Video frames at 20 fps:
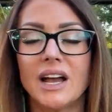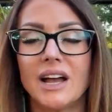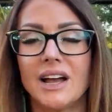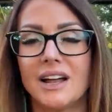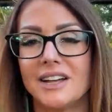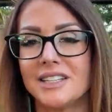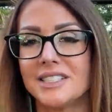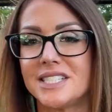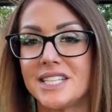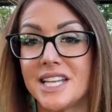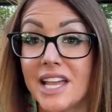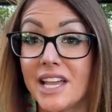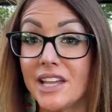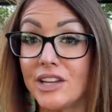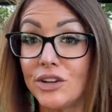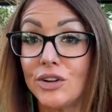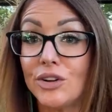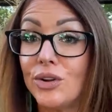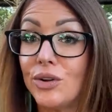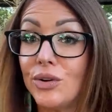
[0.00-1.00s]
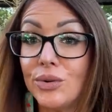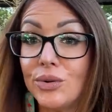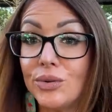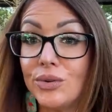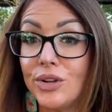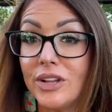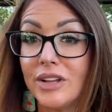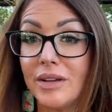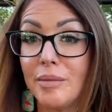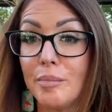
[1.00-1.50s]
uh, to get your
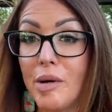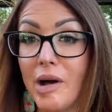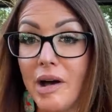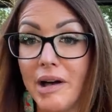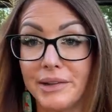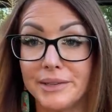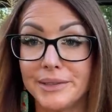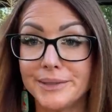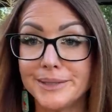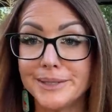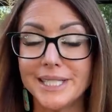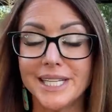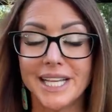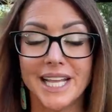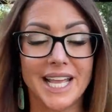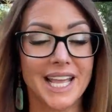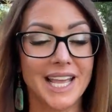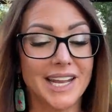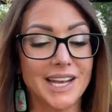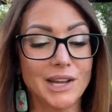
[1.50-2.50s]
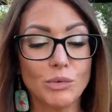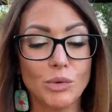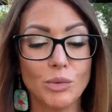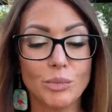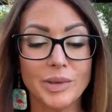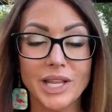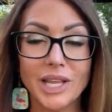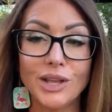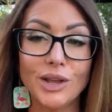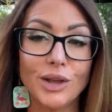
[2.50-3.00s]
own bottle, and it
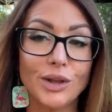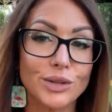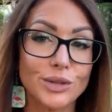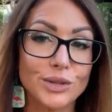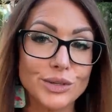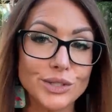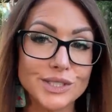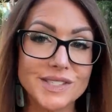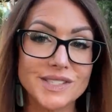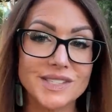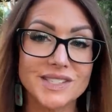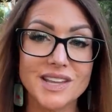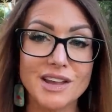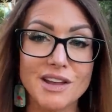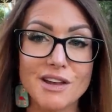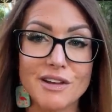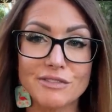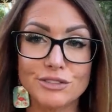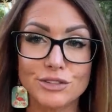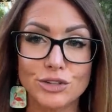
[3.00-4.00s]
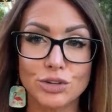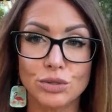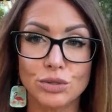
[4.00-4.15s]
will be good stuff.